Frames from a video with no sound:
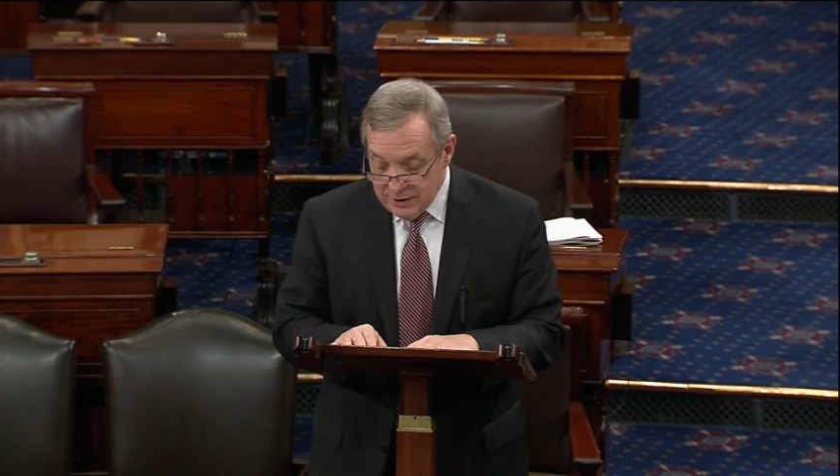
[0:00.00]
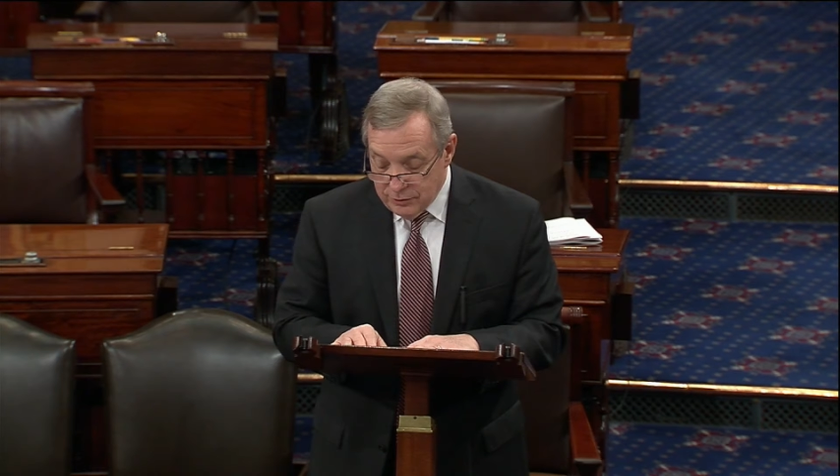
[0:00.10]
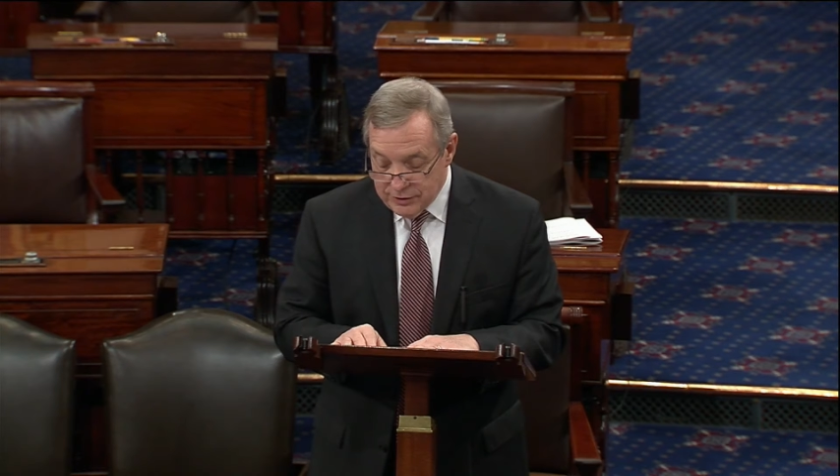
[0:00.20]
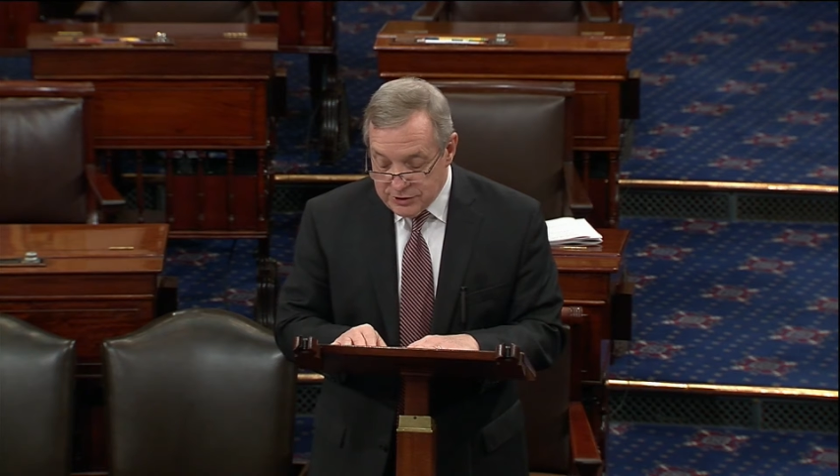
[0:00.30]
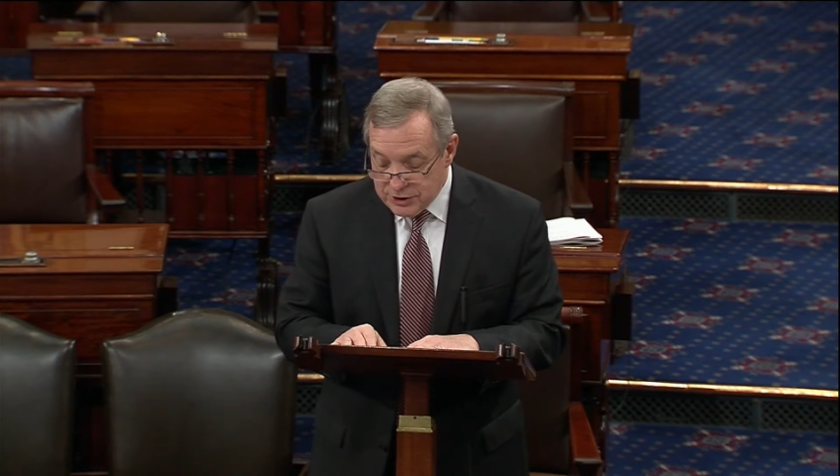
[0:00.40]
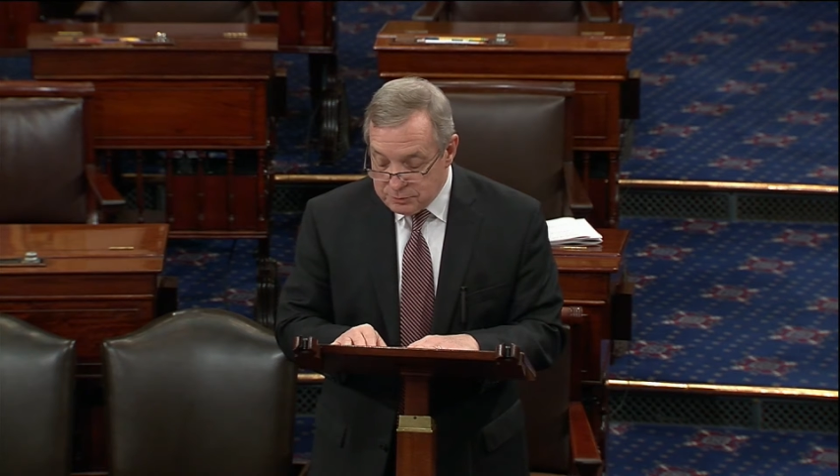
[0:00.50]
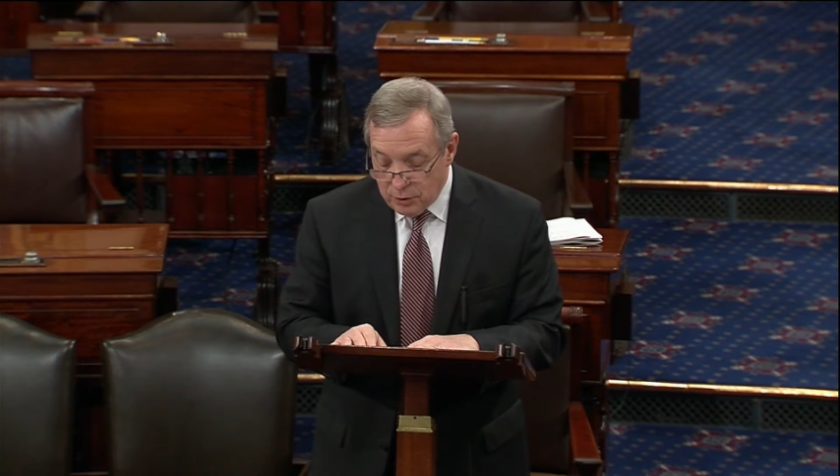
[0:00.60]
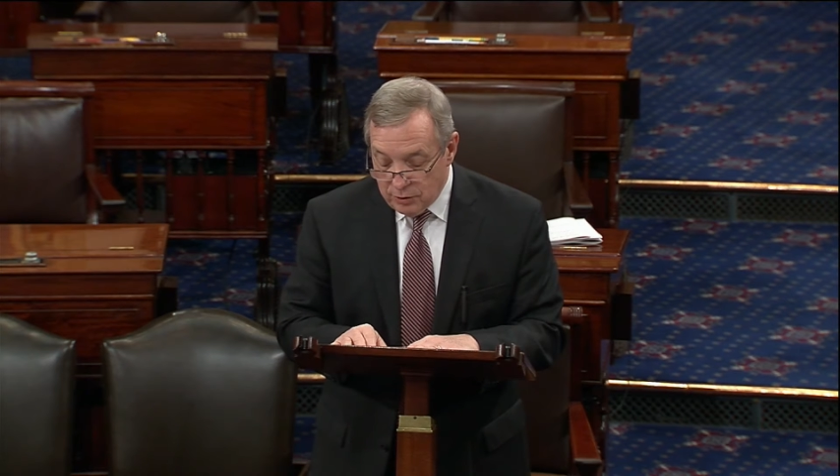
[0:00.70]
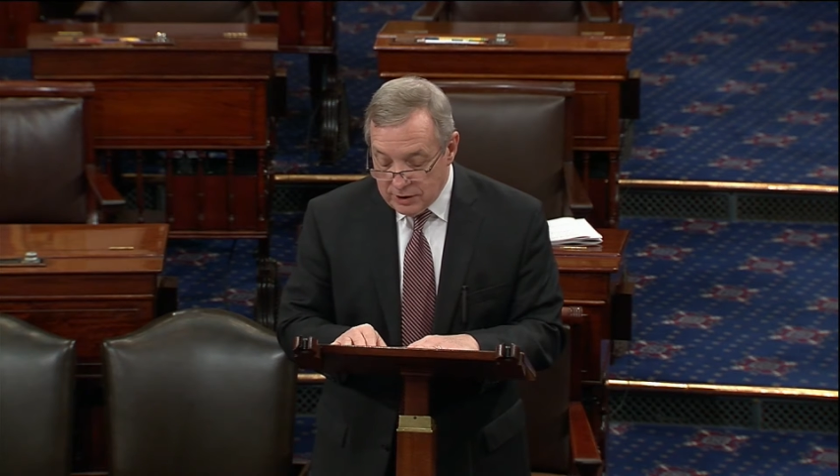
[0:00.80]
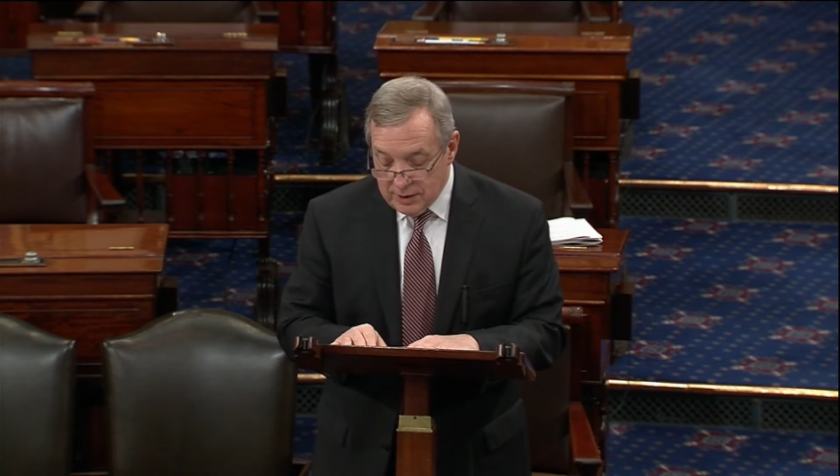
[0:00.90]
who had just
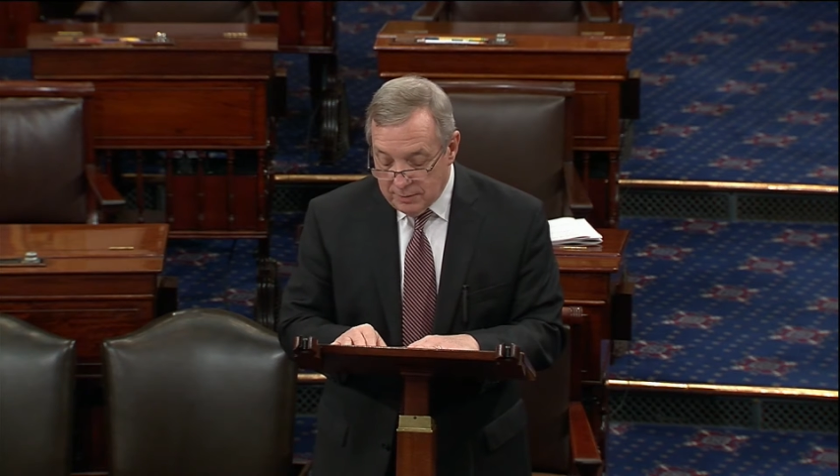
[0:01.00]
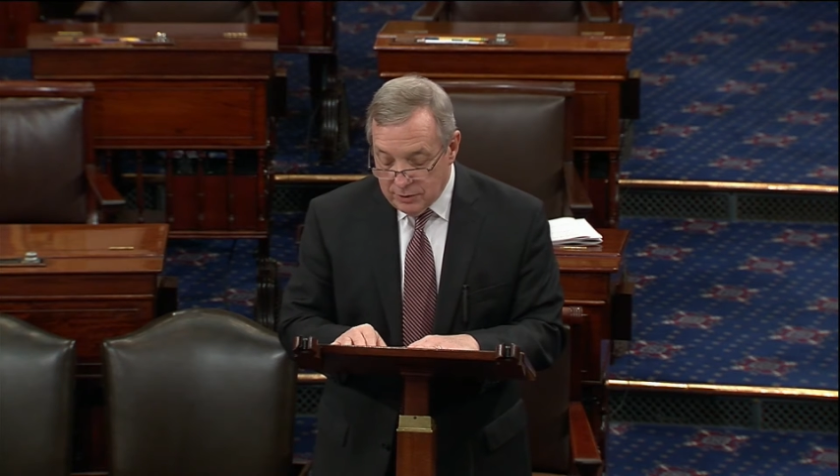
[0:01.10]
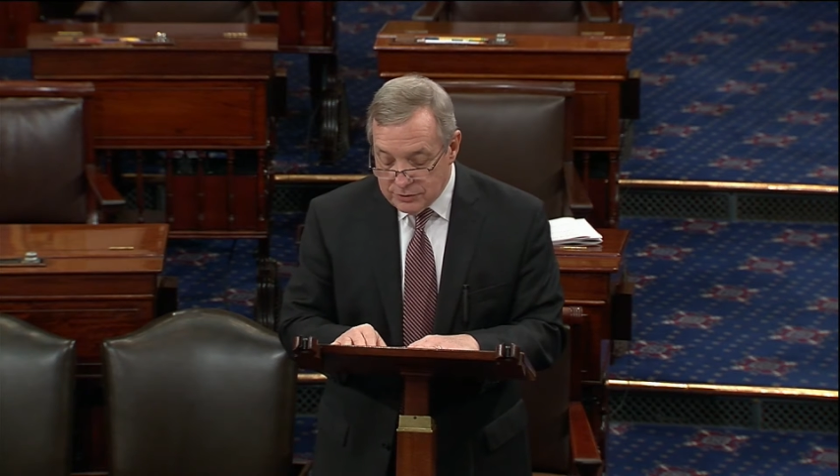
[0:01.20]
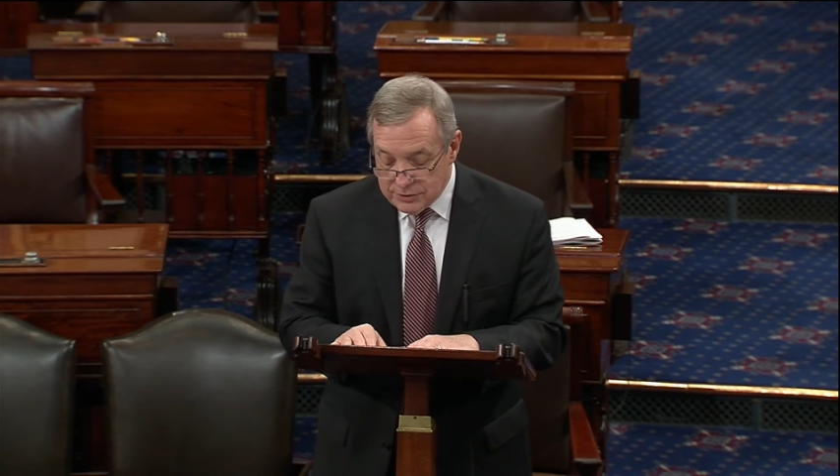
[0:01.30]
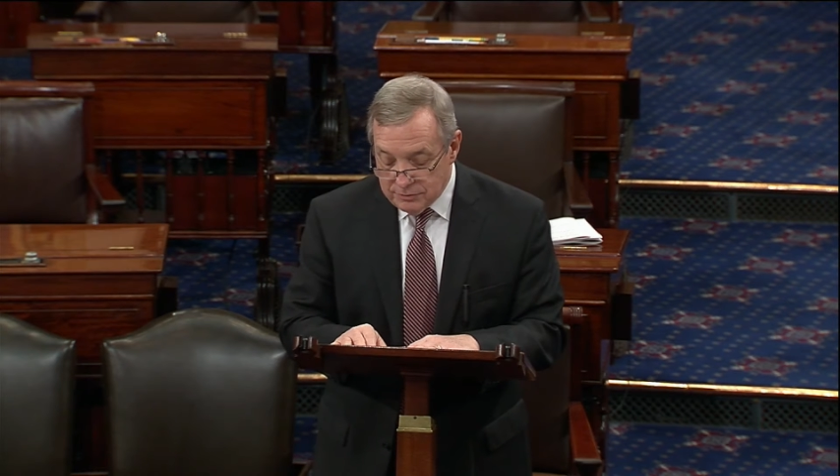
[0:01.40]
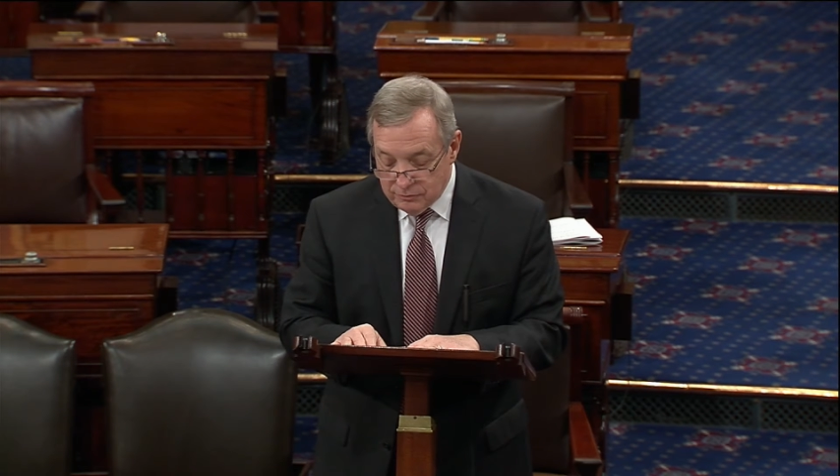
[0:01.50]
broken the most